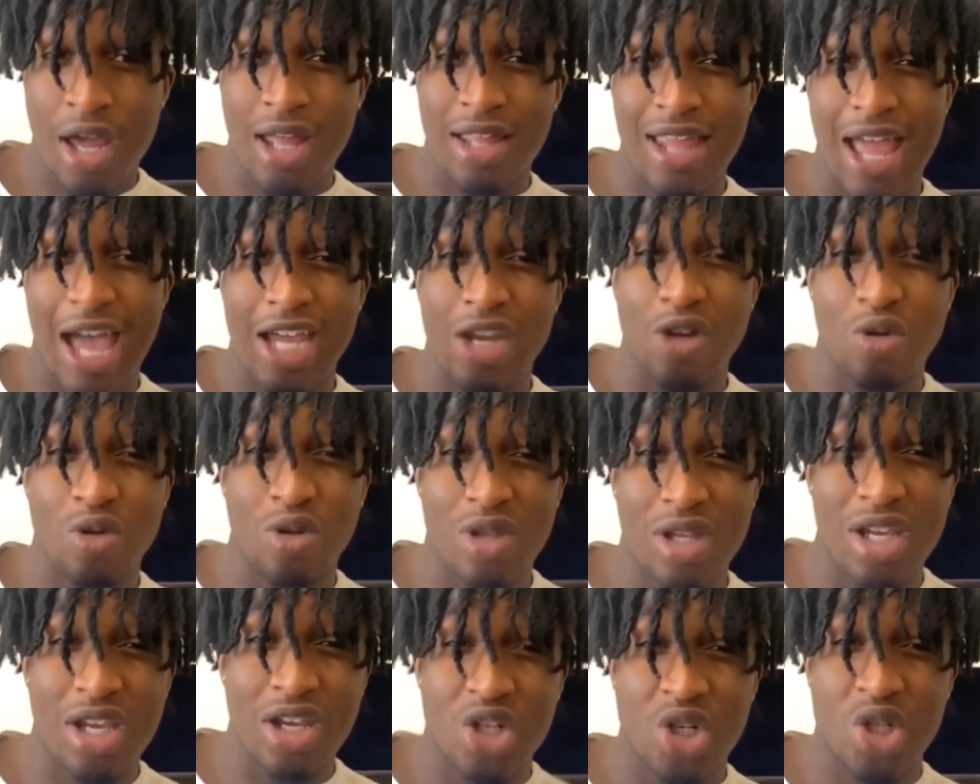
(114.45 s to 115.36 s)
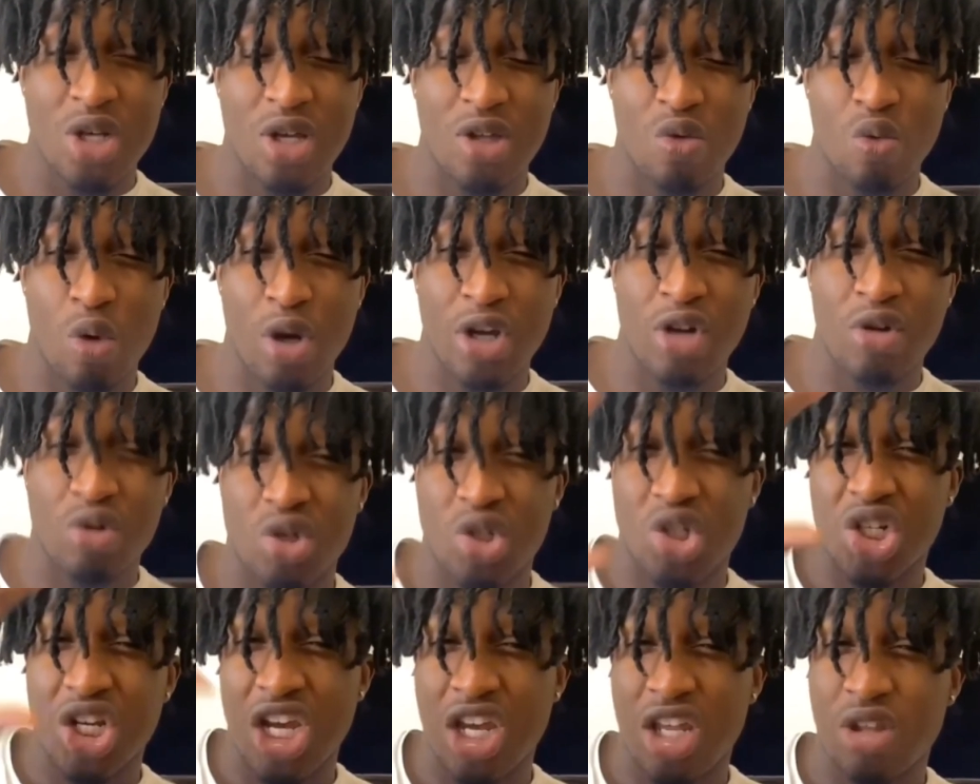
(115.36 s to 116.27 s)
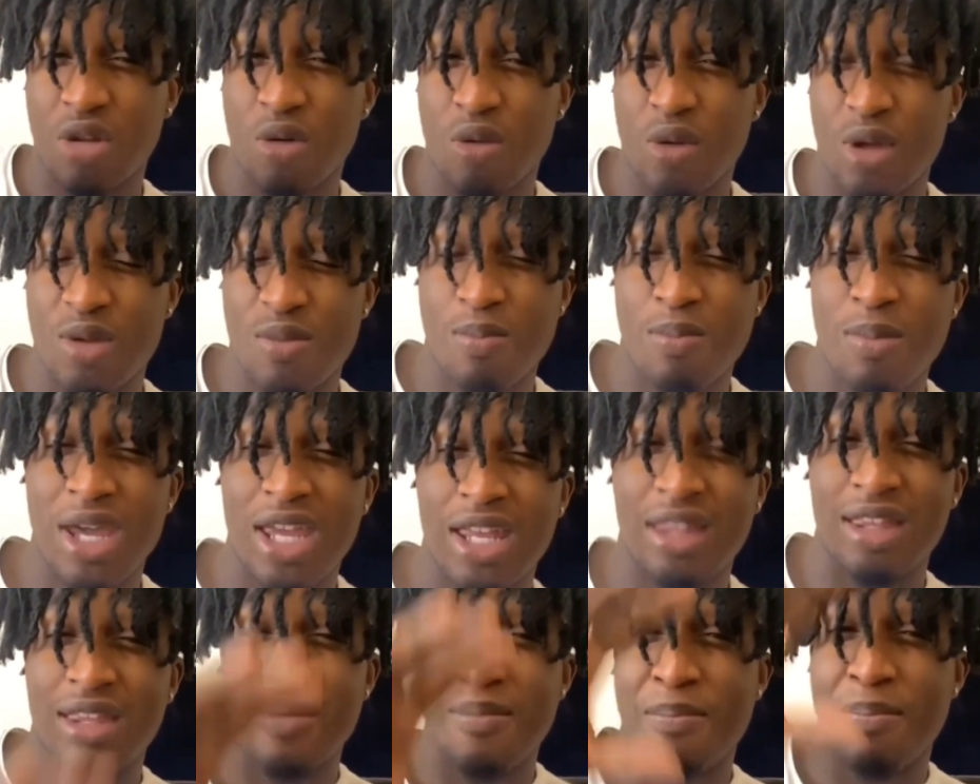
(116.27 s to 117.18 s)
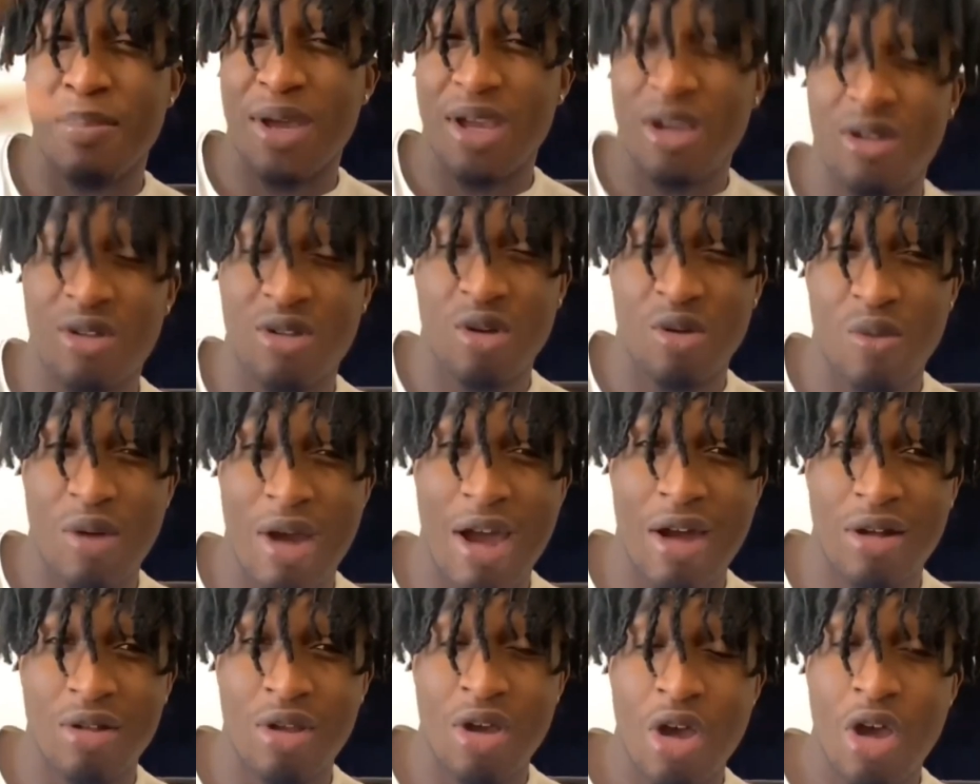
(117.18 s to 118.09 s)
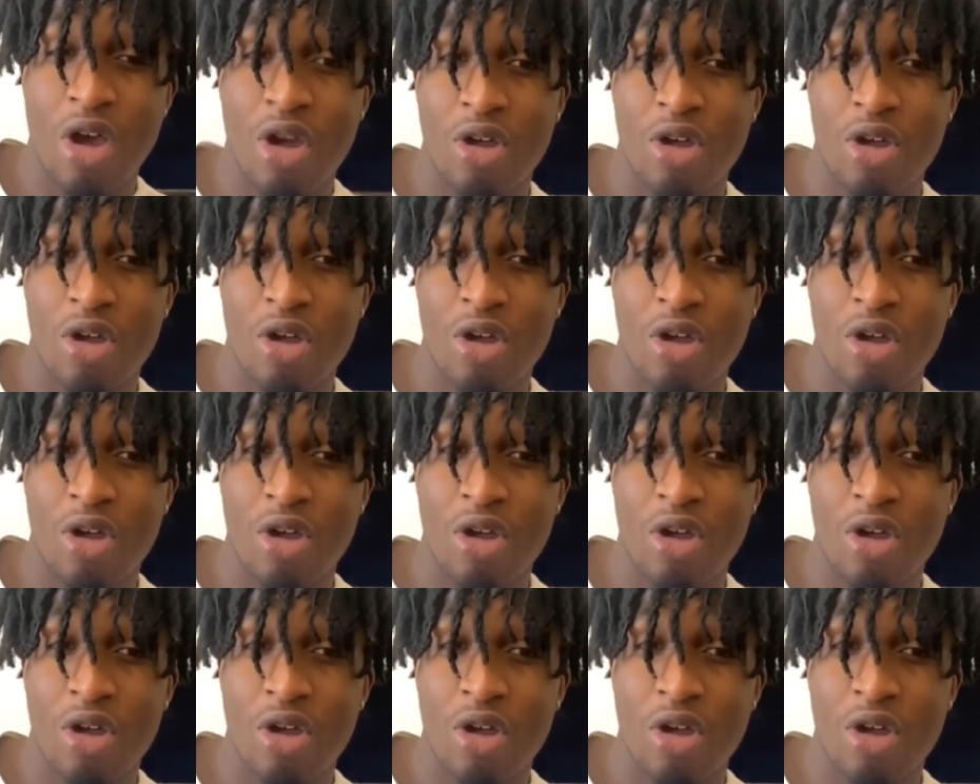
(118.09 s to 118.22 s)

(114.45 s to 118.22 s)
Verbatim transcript: Now, your niche is what your channel is mainly based around.